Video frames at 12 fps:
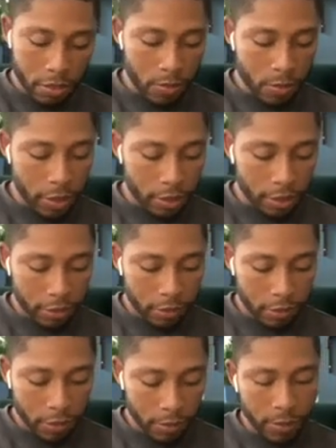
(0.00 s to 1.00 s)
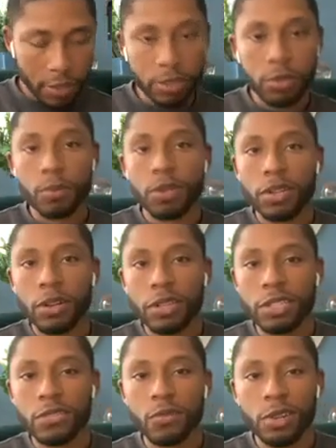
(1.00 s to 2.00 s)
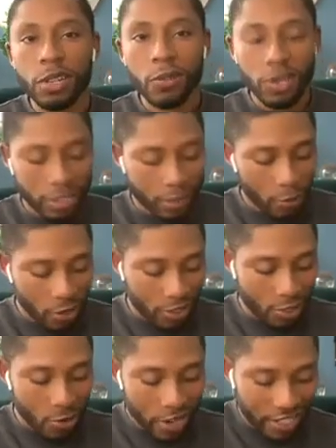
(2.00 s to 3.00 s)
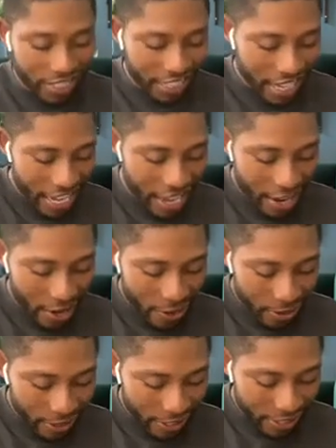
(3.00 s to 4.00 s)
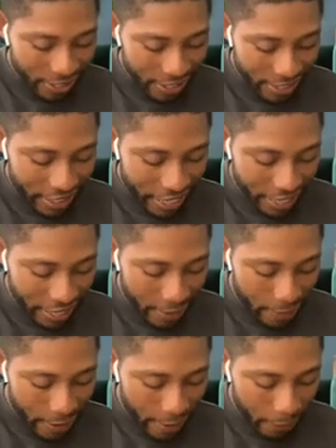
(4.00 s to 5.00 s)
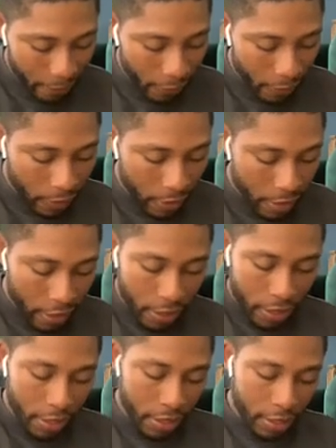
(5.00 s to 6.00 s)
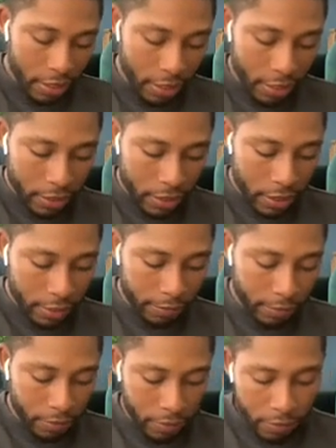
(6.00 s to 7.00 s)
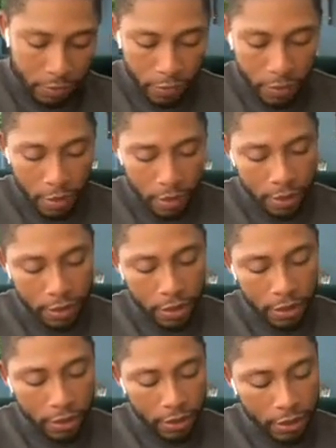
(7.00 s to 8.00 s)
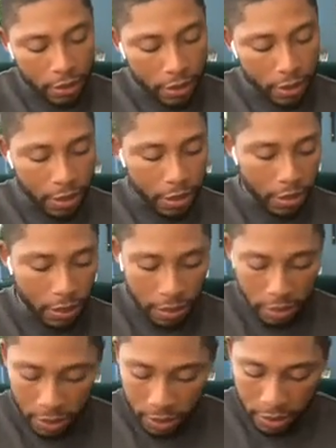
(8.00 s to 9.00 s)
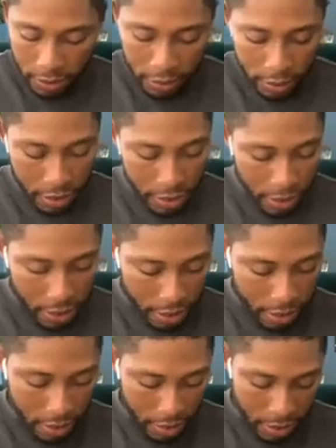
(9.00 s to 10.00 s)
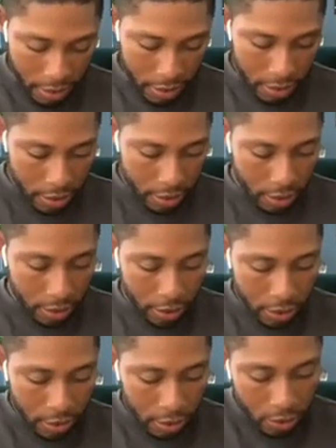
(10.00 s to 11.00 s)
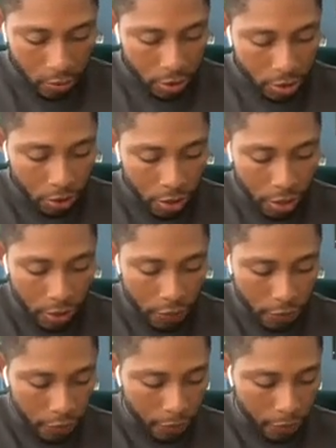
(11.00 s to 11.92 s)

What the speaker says: much, just because you're putting all these really small squares onto your satellite. But let's get this done. So once you have